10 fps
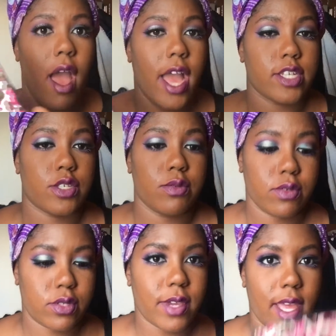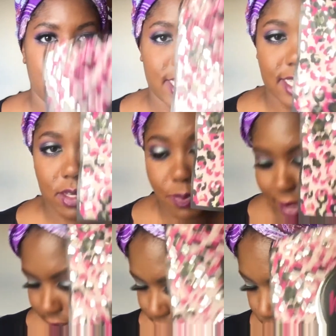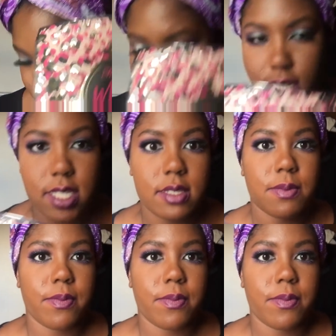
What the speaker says: And you also get this little bag of goodies,